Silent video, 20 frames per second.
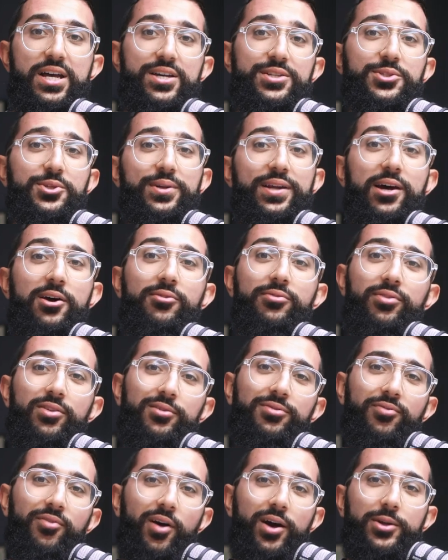So now for the
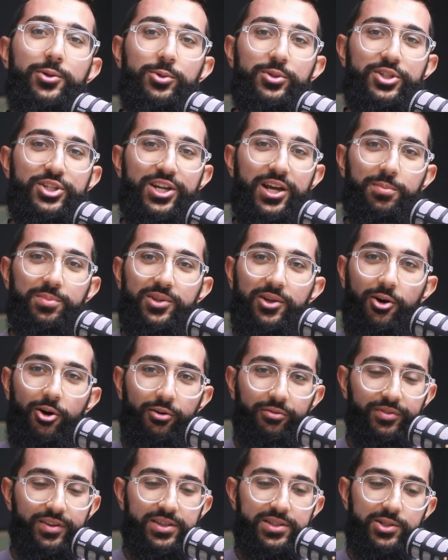final chapter
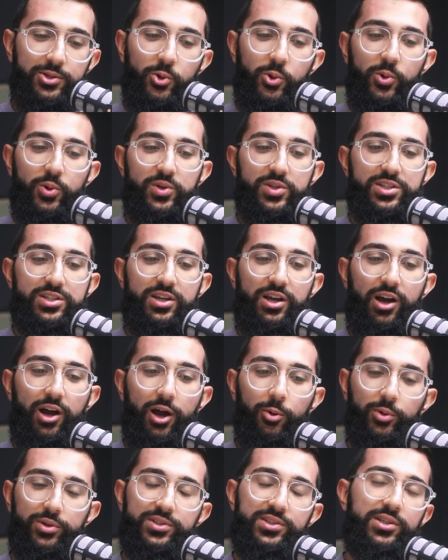of this course,
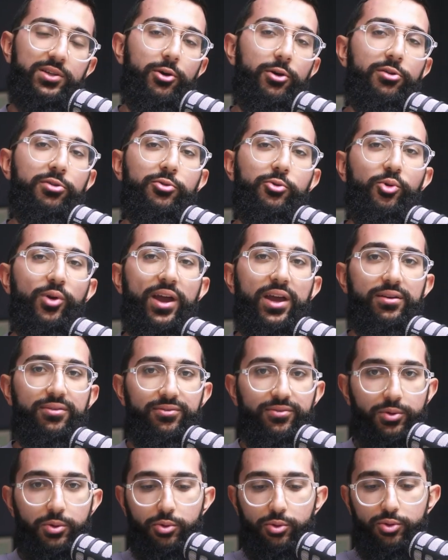I want to go through a
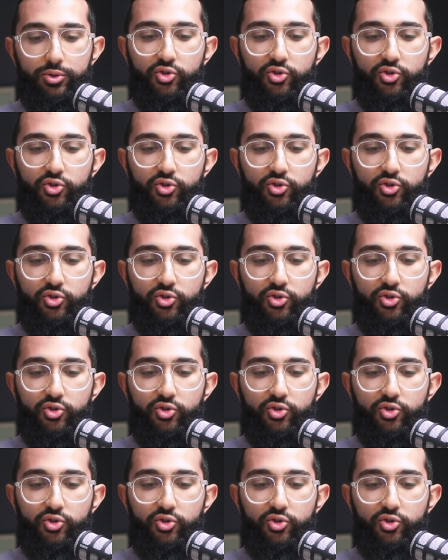few